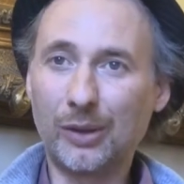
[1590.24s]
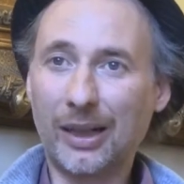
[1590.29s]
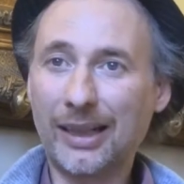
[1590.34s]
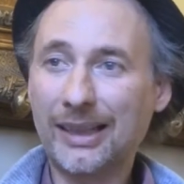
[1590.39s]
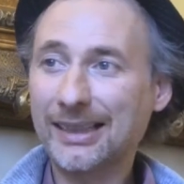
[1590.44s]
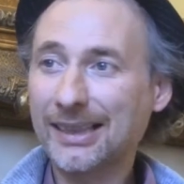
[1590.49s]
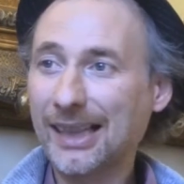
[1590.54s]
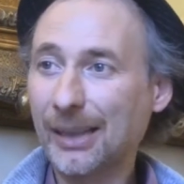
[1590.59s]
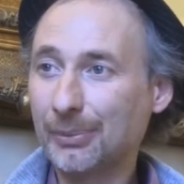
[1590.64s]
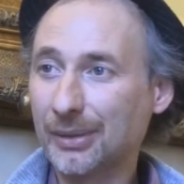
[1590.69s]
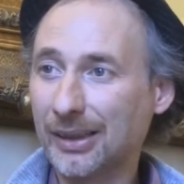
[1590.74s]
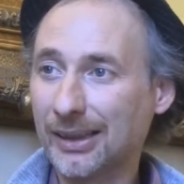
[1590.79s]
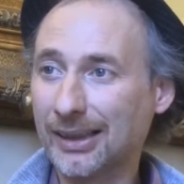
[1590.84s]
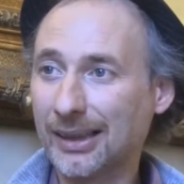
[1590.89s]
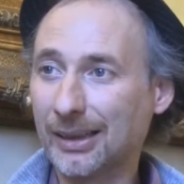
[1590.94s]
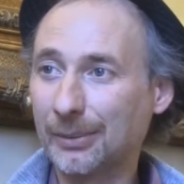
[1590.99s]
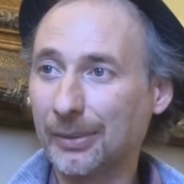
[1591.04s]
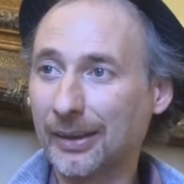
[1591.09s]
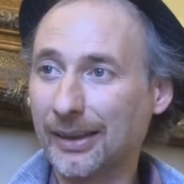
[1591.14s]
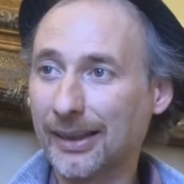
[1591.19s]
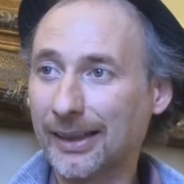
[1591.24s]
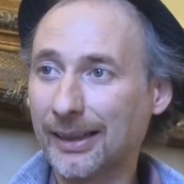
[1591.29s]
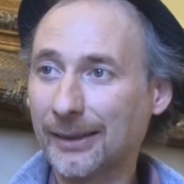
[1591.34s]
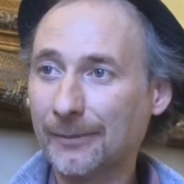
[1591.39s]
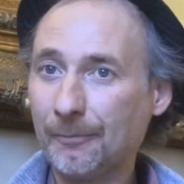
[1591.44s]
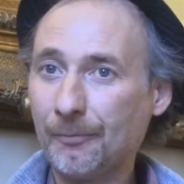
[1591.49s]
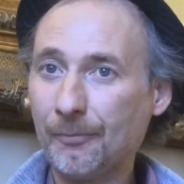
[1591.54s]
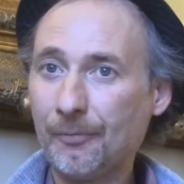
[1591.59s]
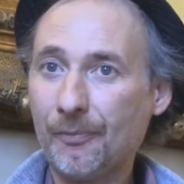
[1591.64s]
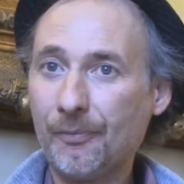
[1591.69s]
accept it at the
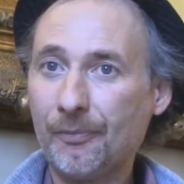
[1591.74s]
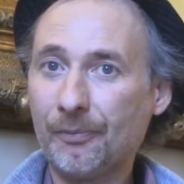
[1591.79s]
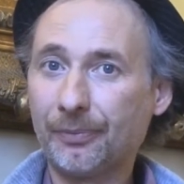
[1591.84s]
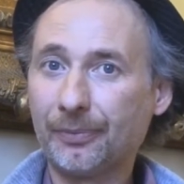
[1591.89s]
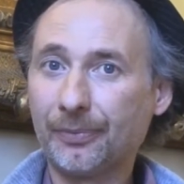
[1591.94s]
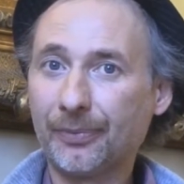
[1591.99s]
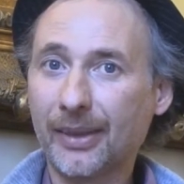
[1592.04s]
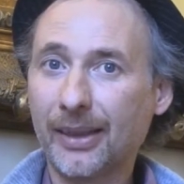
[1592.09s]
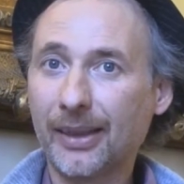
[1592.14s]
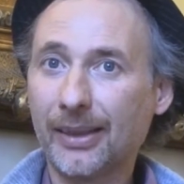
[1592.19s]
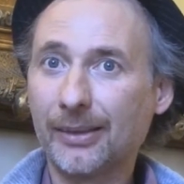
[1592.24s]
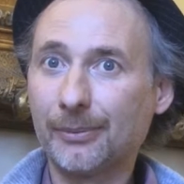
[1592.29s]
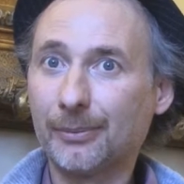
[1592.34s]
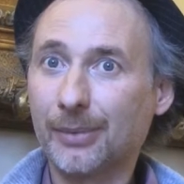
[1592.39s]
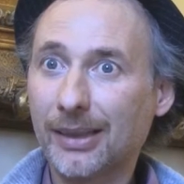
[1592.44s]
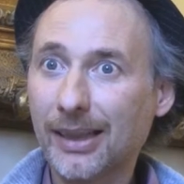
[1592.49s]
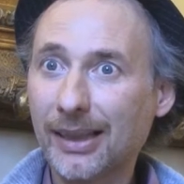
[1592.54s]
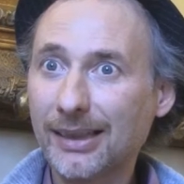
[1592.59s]
beginning. But